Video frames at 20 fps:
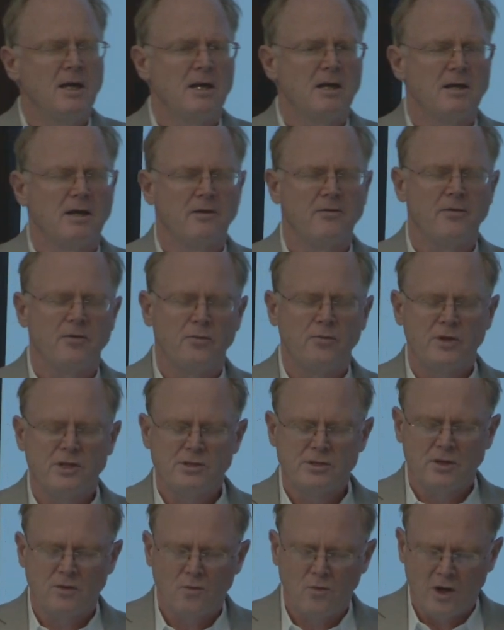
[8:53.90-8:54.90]
Now, the
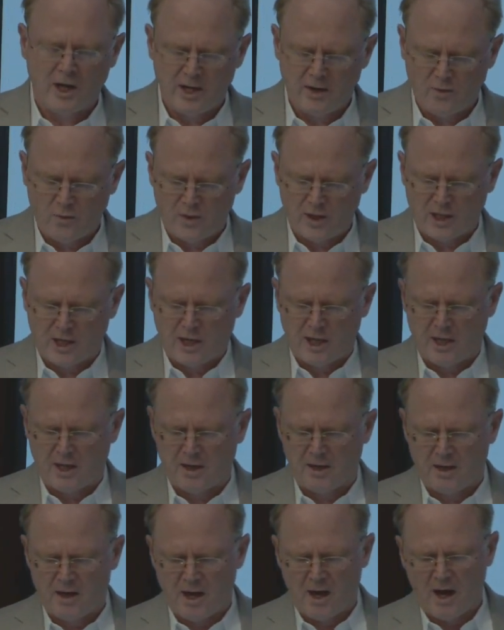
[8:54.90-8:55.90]
reason why we
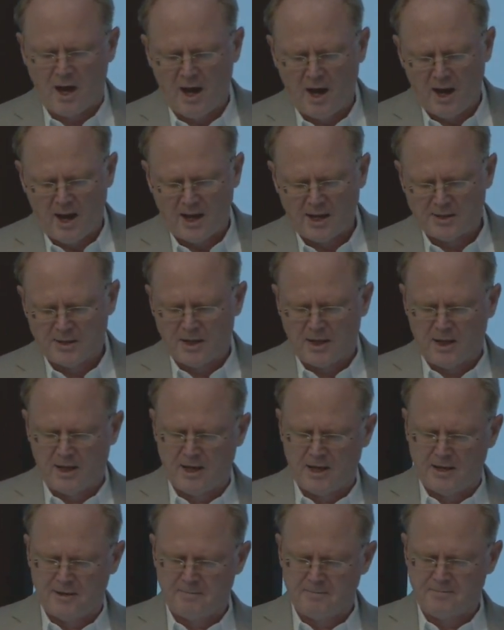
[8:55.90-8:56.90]
can
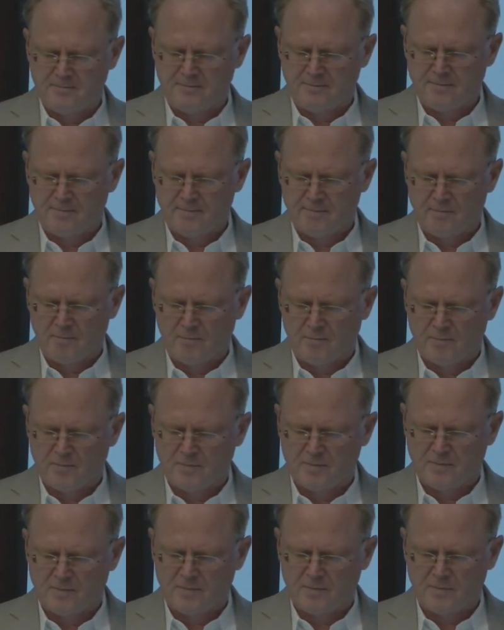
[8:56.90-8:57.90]
um,
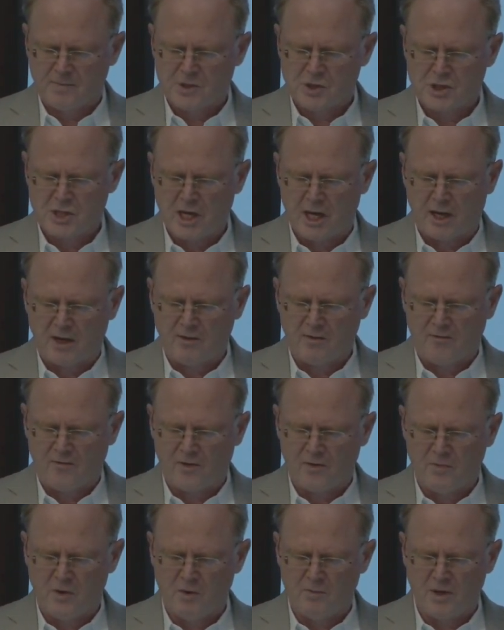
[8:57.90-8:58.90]
stick for
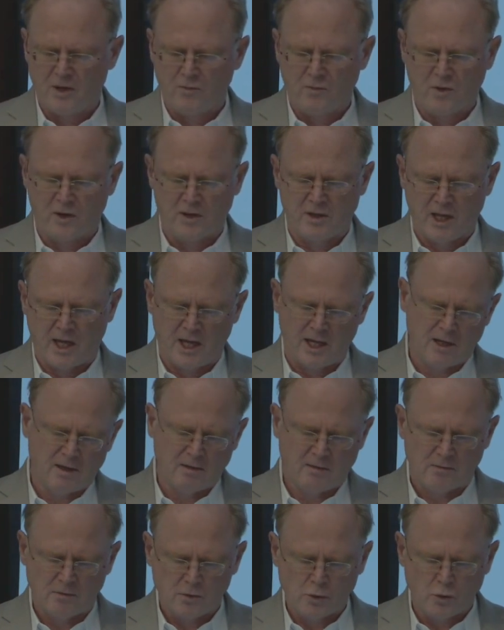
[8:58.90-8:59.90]
the moment with a
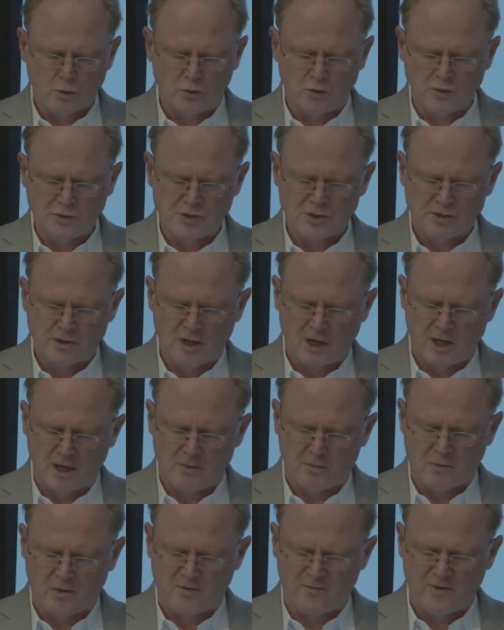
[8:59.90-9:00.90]
loose
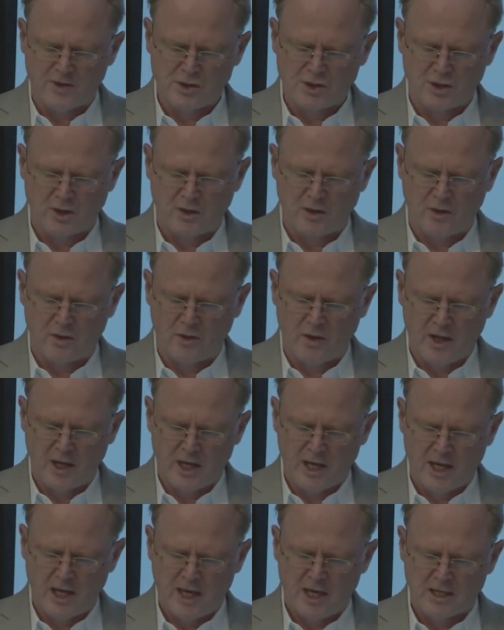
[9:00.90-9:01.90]
and provisional
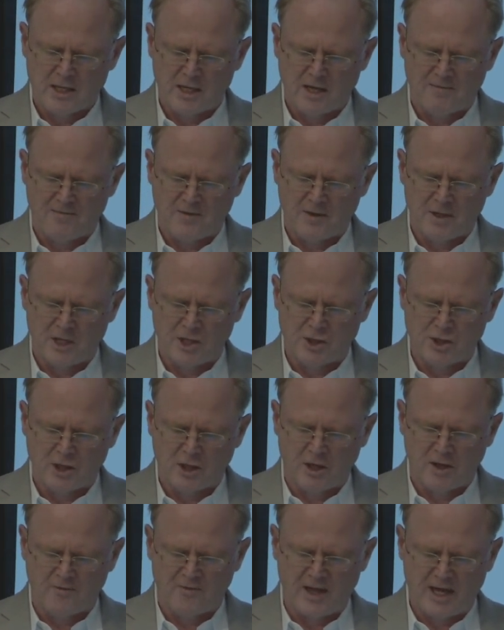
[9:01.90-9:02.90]

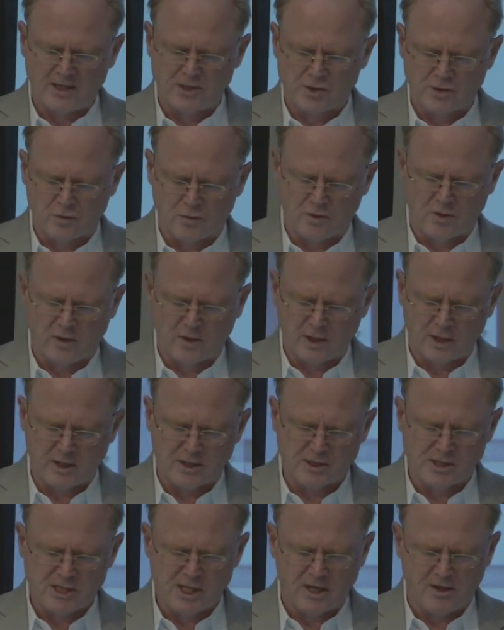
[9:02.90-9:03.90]
definition of that sort
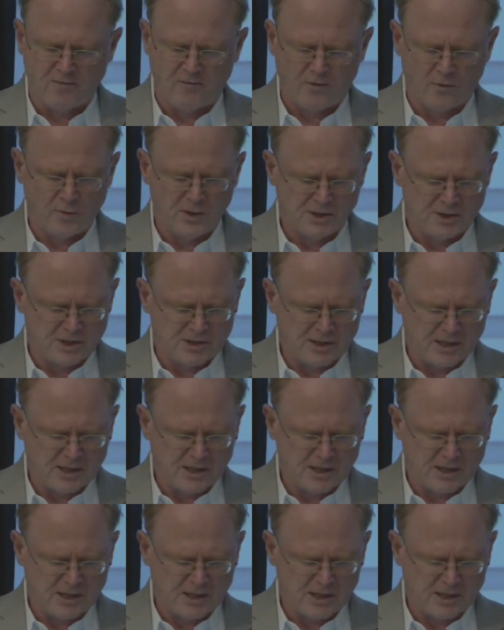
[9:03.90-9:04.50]
is that, for reasons